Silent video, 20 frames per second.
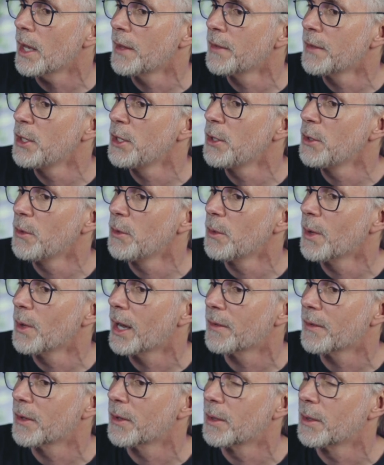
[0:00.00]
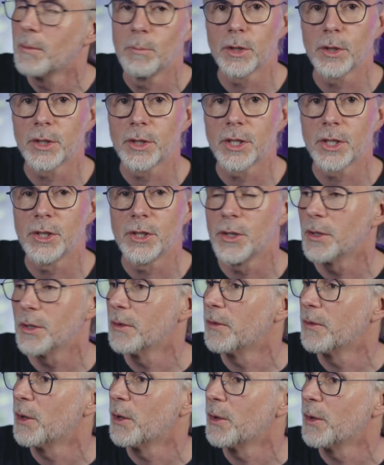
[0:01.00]
you have a multitude of
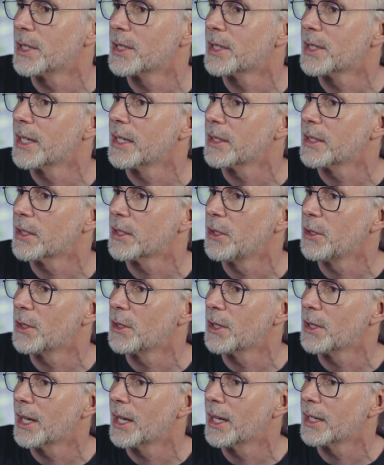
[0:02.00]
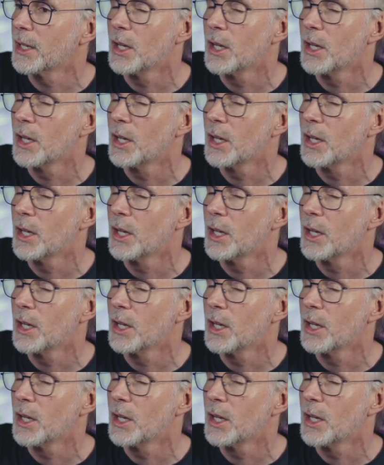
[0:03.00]
various things that you can add.